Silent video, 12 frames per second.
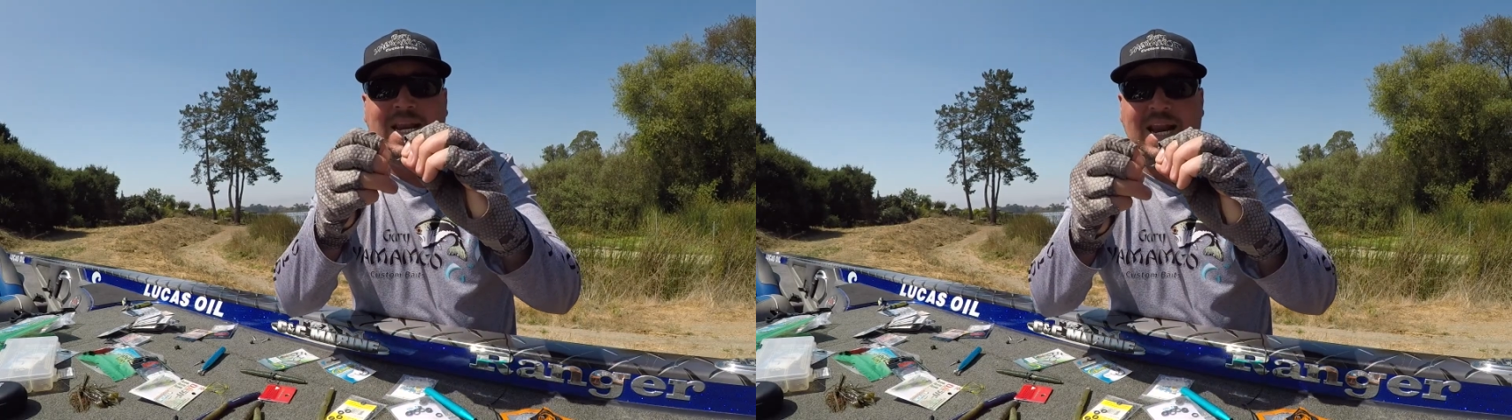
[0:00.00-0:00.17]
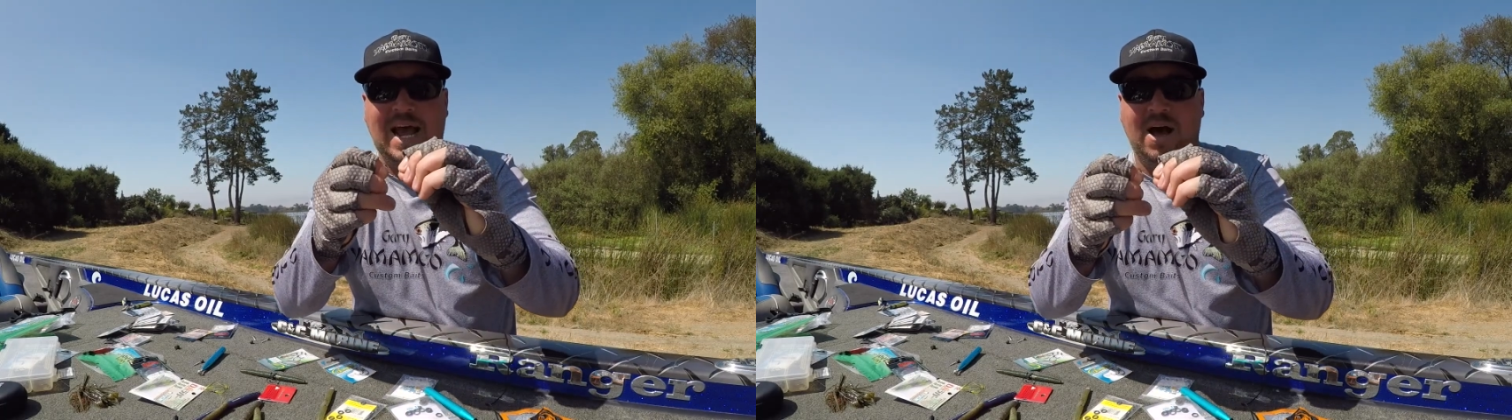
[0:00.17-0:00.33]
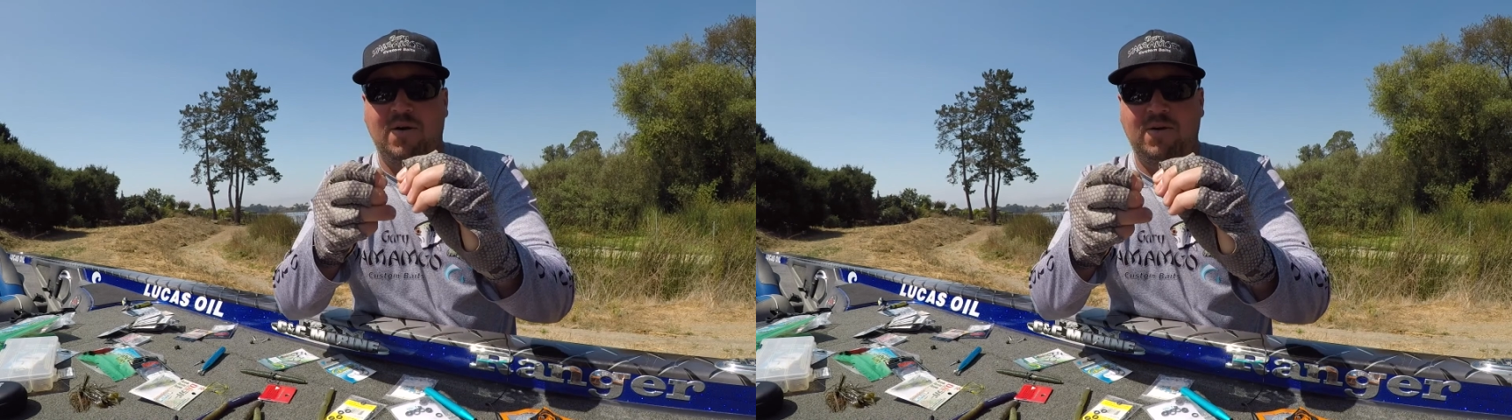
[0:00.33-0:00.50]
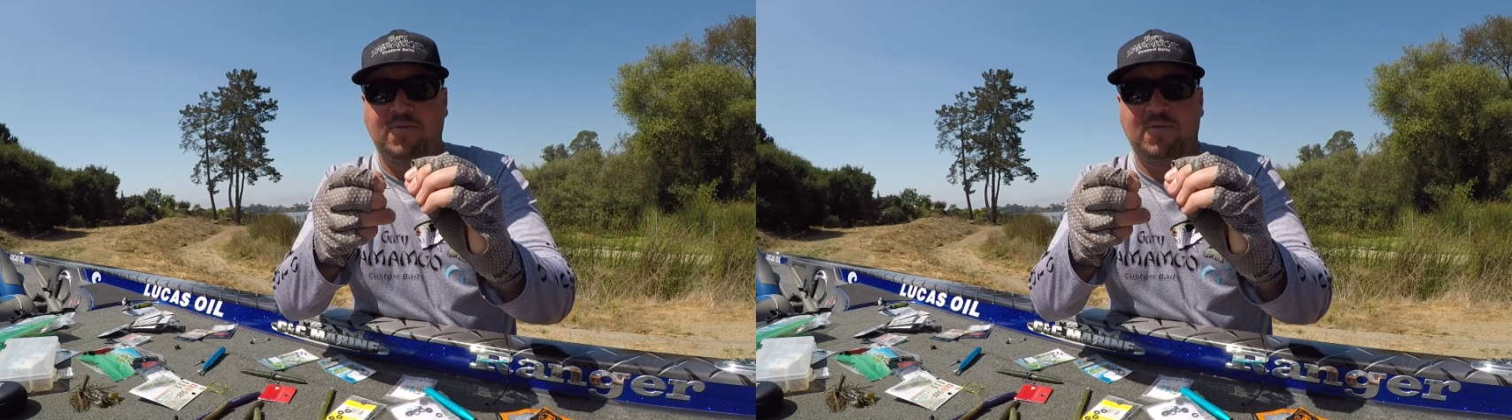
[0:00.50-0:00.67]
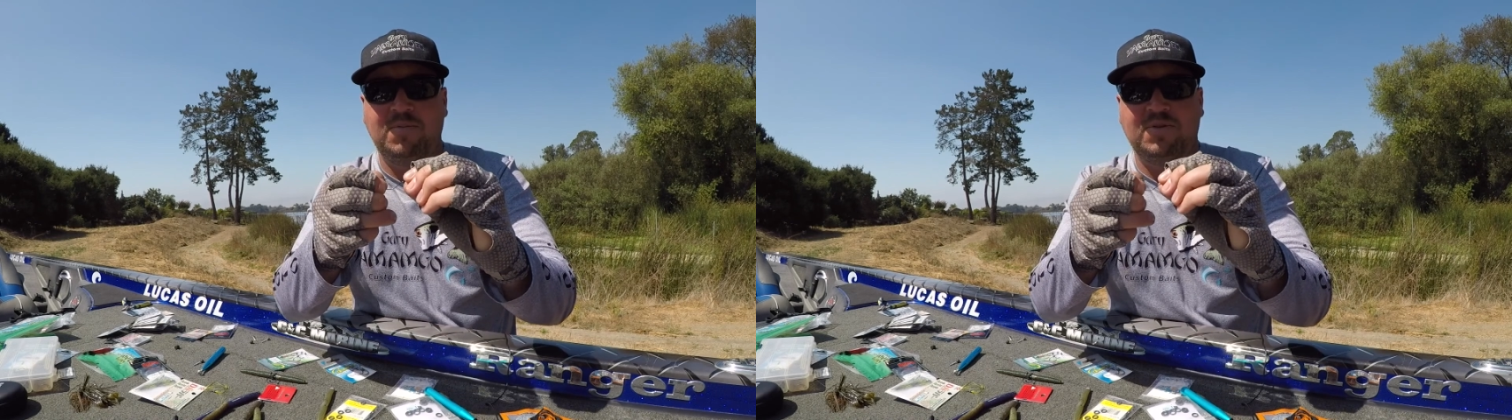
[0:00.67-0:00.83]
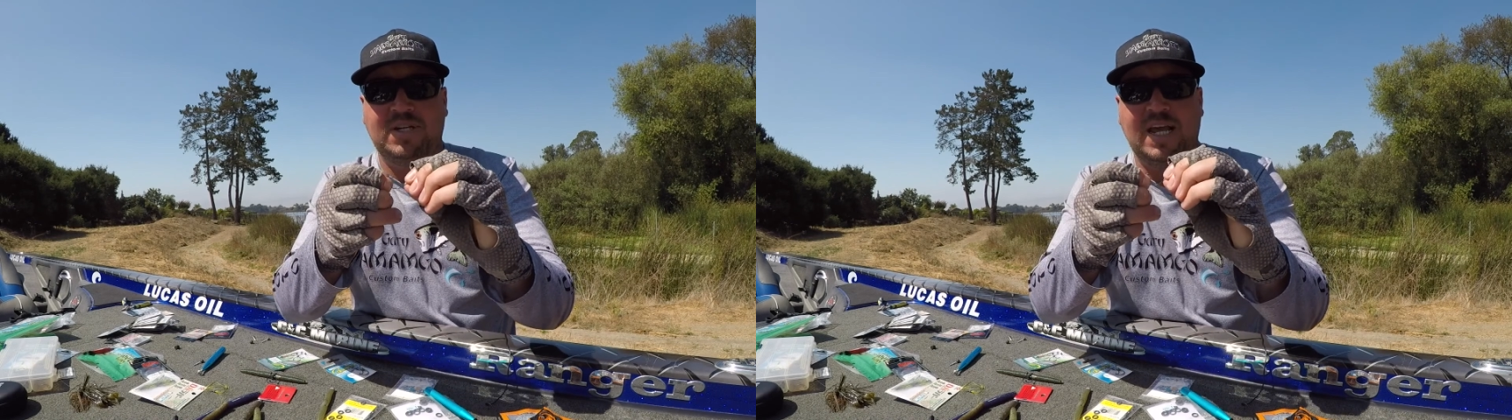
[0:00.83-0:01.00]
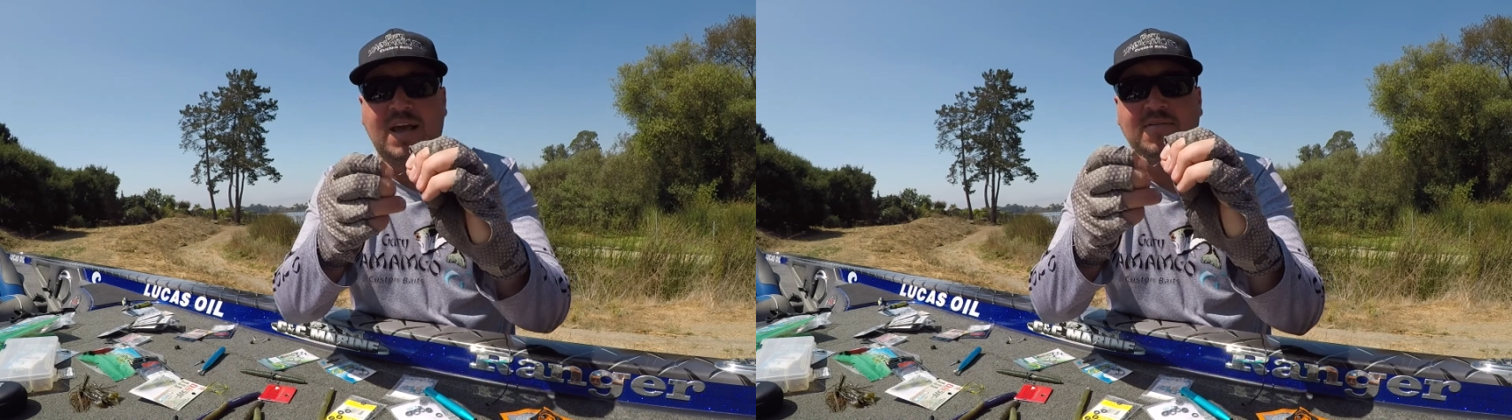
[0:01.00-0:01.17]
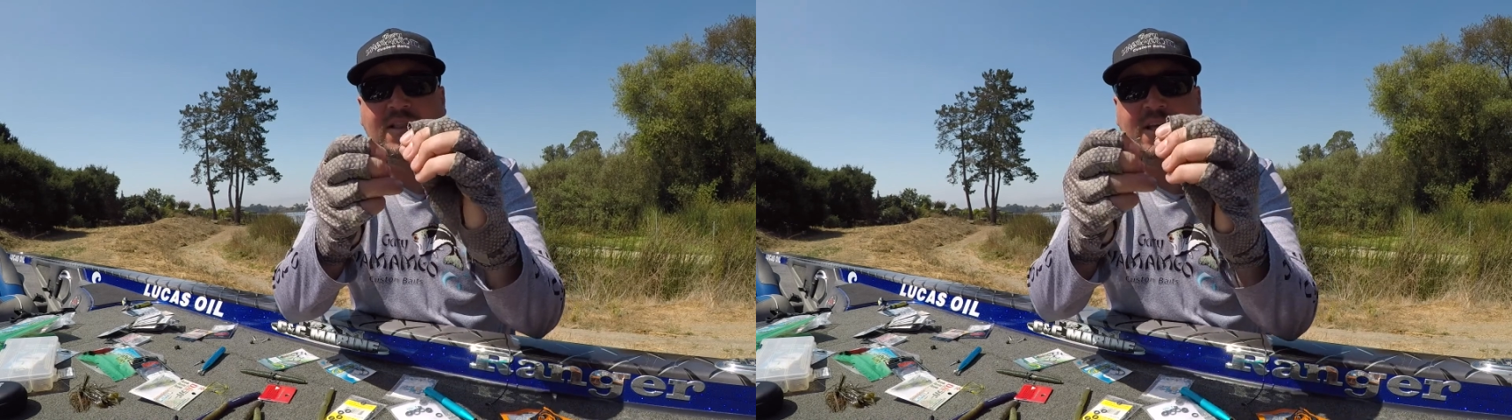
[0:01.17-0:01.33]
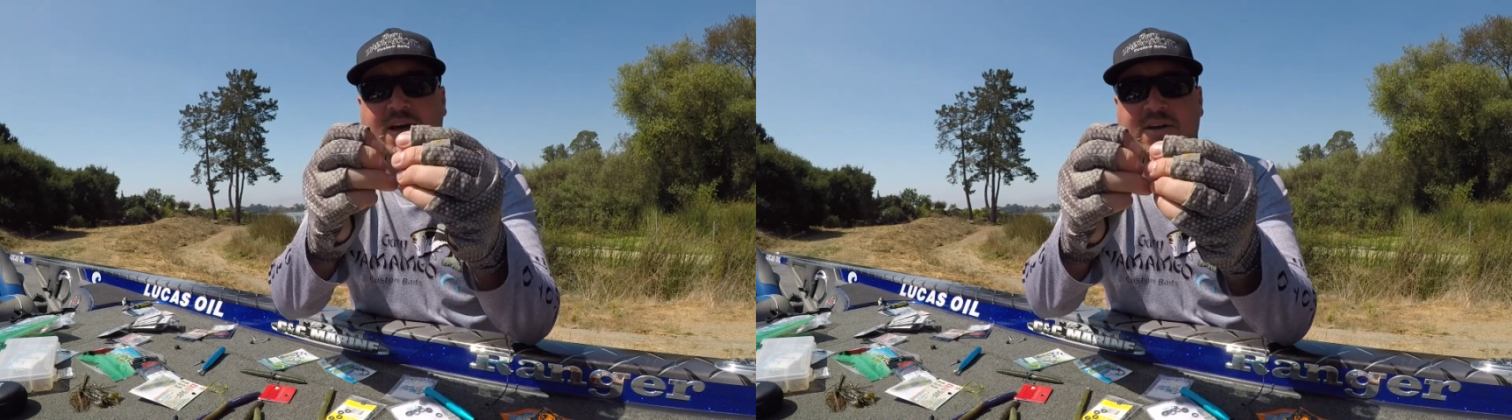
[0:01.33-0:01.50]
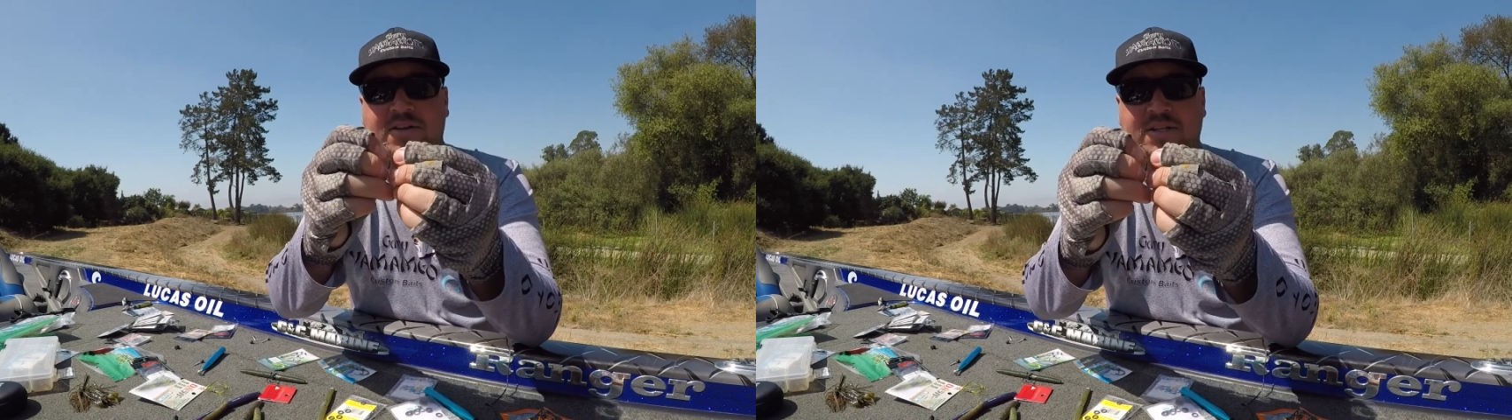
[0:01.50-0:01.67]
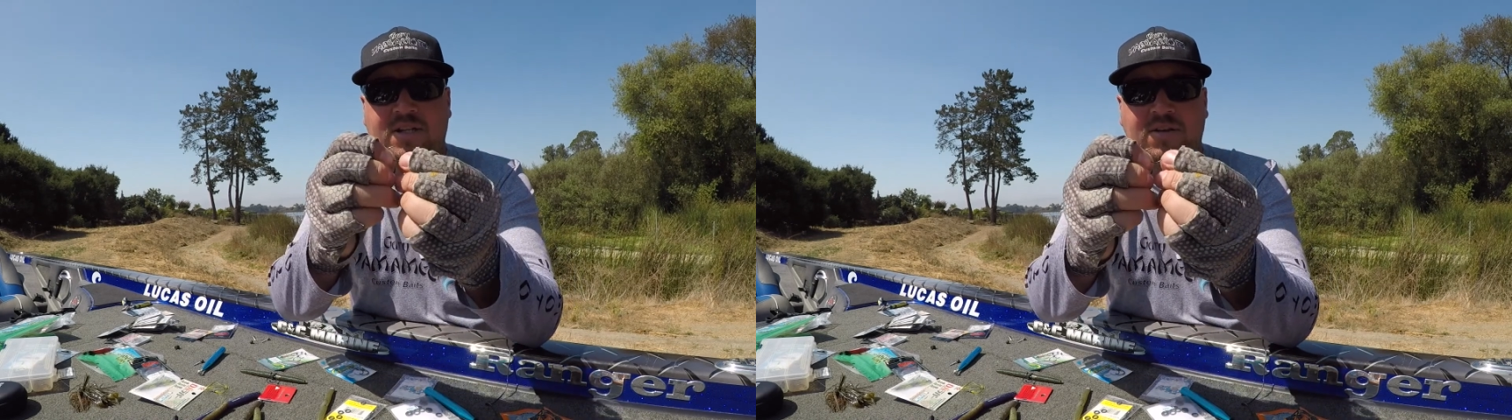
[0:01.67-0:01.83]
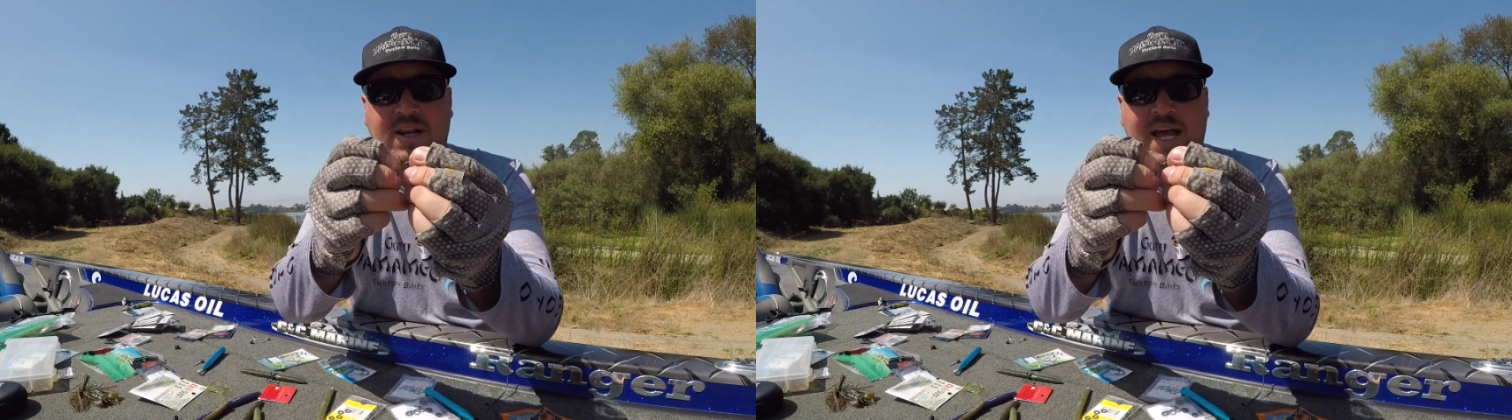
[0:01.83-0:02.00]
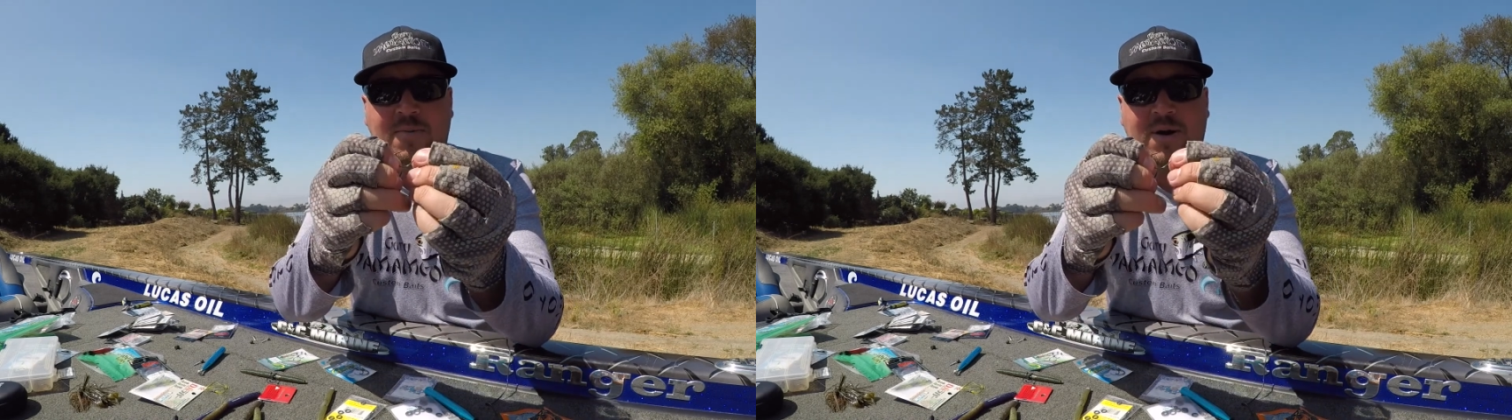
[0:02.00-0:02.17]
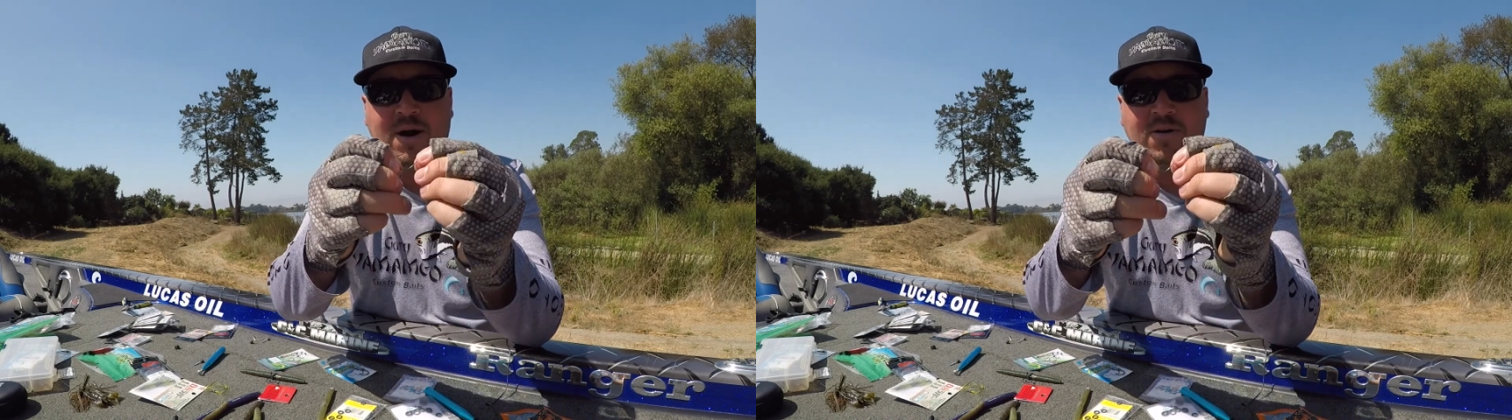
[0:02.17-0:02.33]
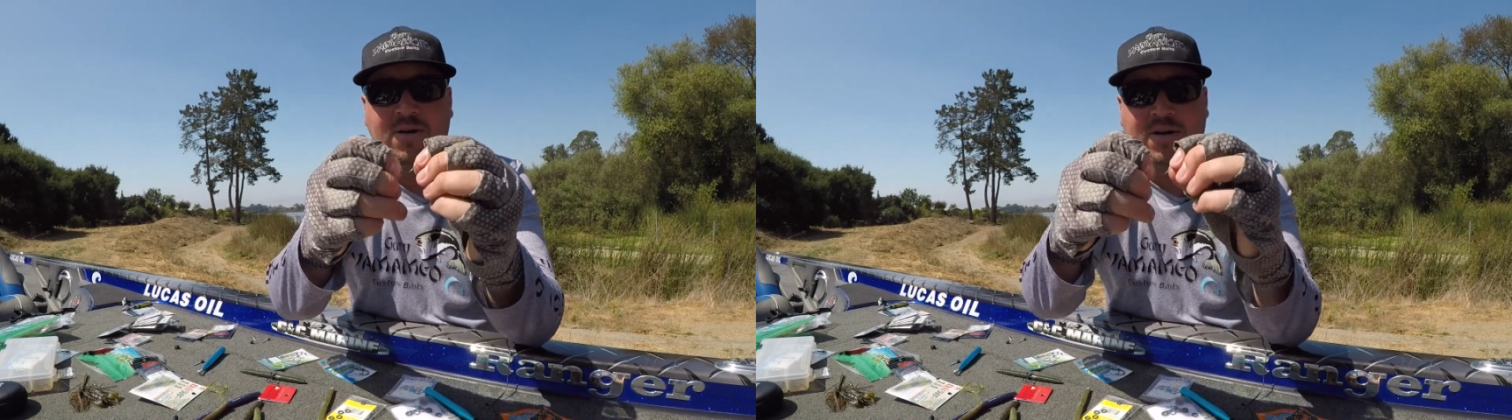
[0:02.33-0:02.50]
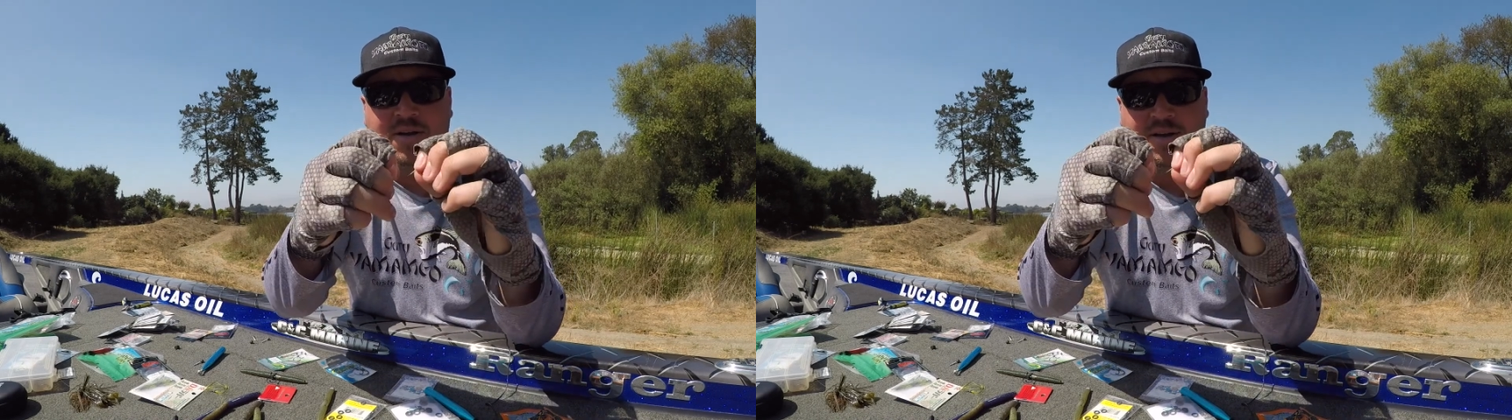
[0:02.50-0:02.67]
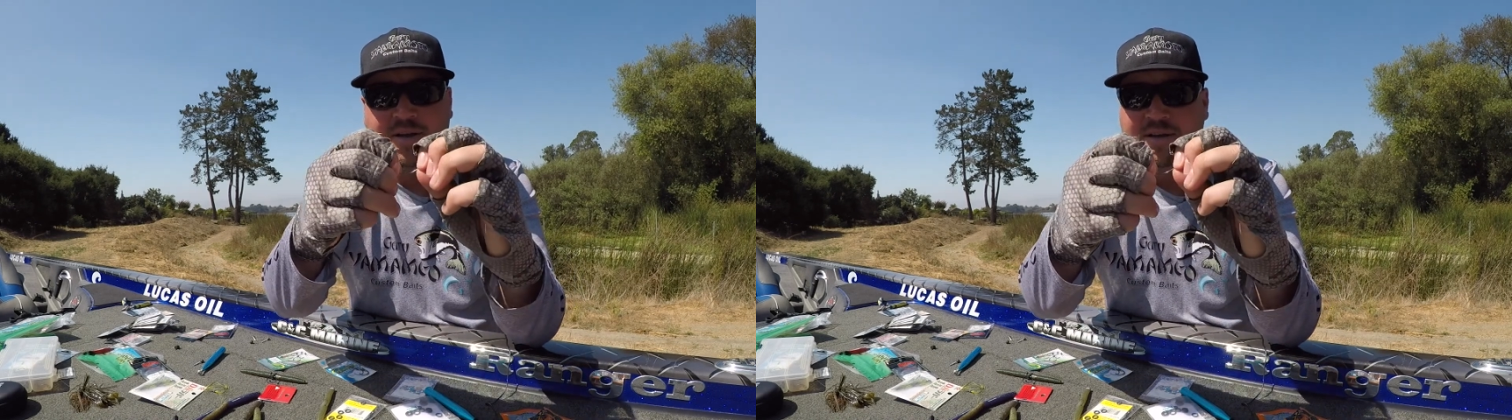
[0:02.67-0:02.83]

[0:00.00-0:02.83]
it out. If I'm using heavy line on this little light wire hook,